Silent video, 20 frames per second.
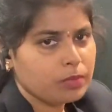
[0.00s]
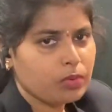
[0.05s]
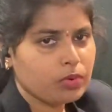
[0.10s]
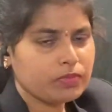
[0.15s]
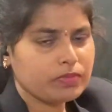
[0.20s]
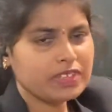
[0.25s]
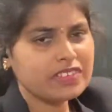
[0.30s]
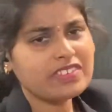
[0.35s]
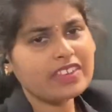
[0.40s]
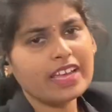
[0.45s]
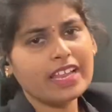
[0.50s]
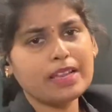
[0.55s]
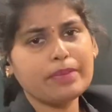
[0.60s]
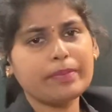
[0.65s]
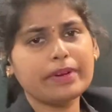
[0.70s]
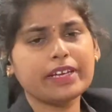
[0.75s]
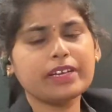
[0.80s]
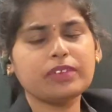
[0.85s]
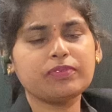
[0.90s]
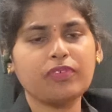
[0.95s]
which
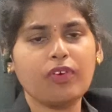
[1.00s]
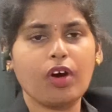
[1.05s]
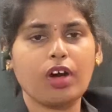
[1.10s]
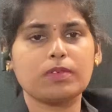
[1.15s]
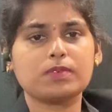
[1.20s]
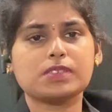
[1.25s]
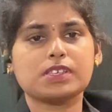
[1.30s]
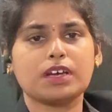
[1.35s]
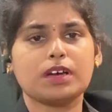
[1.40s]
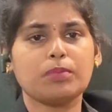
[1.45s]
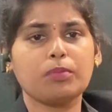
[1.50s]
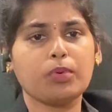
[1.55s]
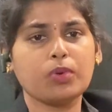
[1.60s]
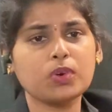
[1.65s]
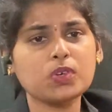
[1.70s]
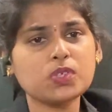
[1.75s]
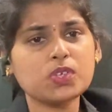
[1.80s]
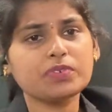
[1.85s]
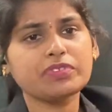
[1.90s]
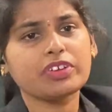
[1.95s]
element forms
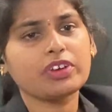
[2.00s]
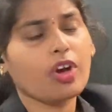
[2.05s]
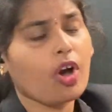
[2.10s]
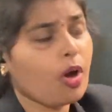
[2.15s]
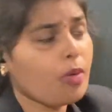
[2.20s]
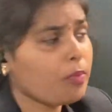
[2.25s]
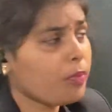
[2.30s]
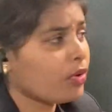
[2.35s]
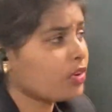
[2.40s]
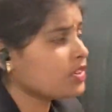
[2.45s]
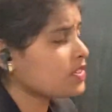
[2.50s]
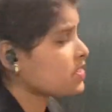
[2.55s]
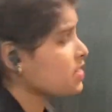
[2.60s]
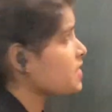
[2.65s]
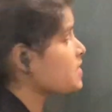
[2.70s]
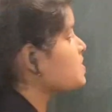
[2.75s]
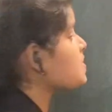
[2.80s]
most of the compounds is